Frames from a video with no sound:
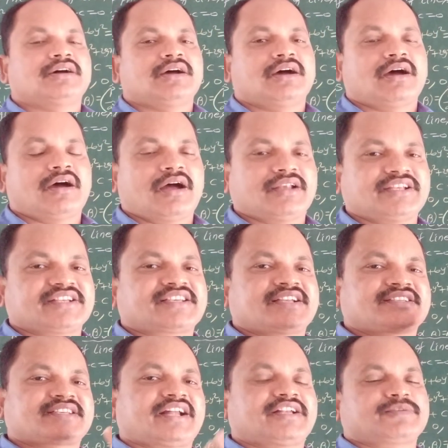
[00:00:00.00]
adjacent
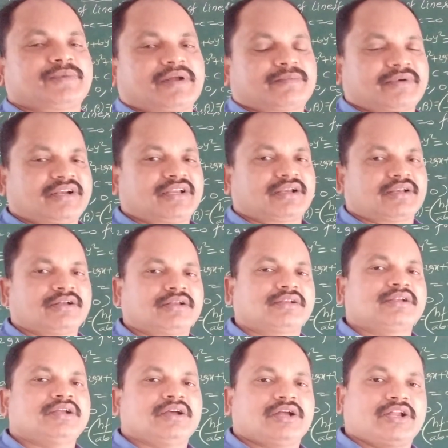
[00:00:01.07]
sides perpendicular.
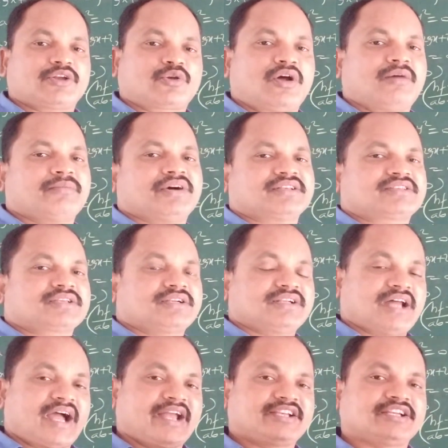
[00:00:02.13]
In rhombus,
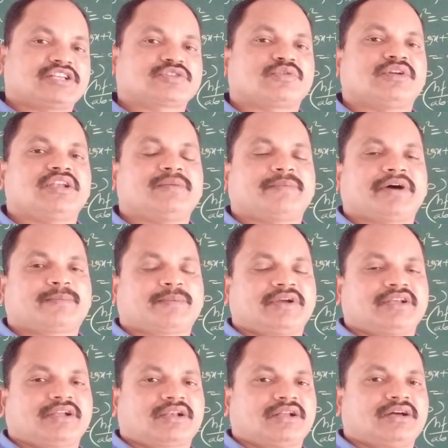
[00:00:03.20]
diagonals only
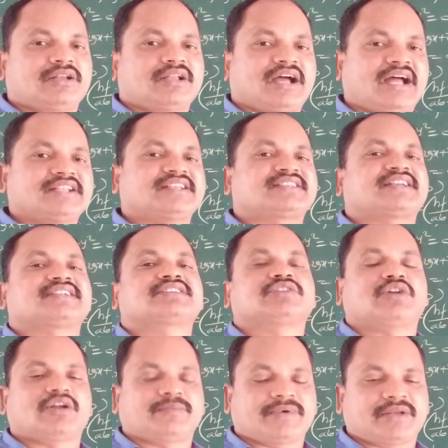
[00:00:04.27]
perpendicular, adjacents
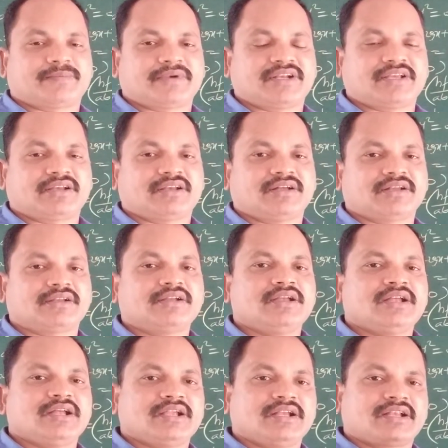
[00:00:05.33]
not perpendicular.
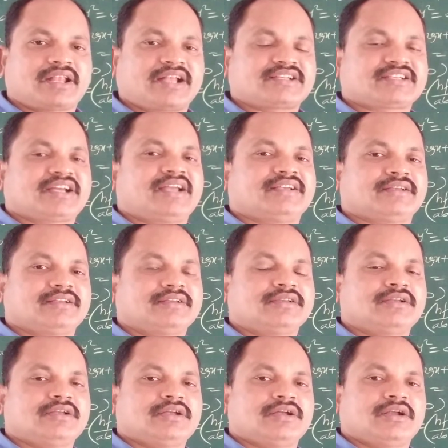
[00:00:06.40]
In rectangle,
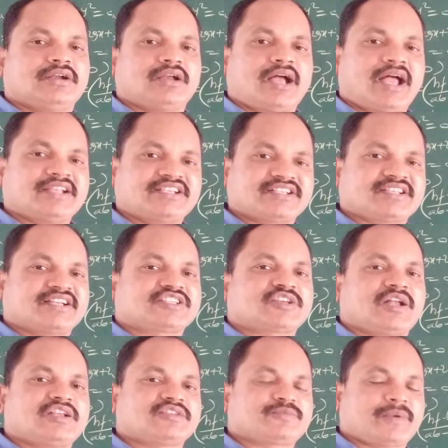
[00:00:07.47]
adjacent
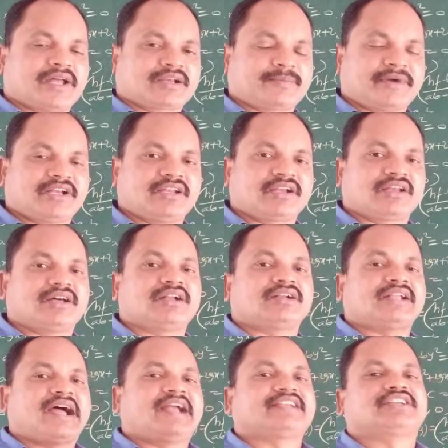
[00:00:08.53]
sides perpendicular,
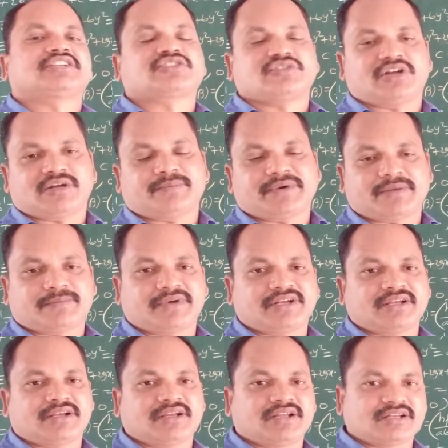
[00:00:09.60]
diagonals not
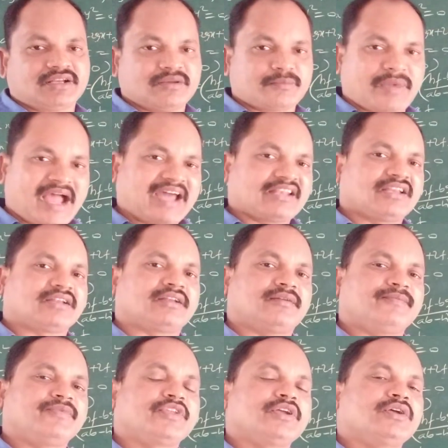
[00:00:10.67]
perpendicular. In
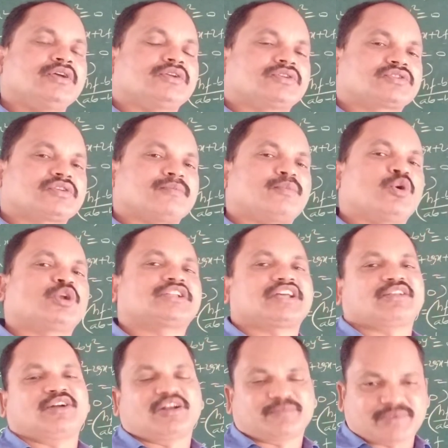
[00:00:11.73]
parallelogram, so both are
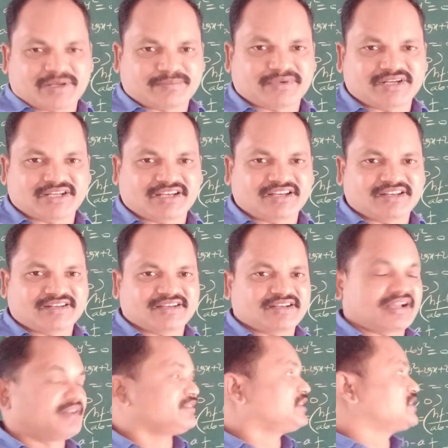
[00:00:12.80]
not perpendicular.
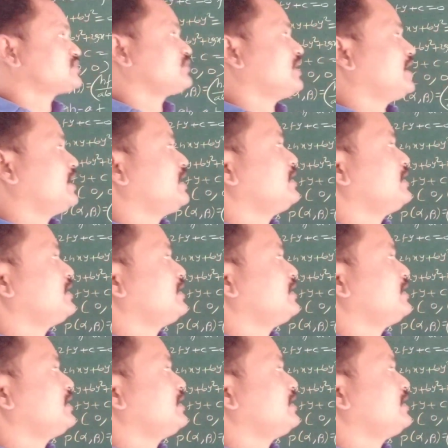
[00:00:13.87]
That's why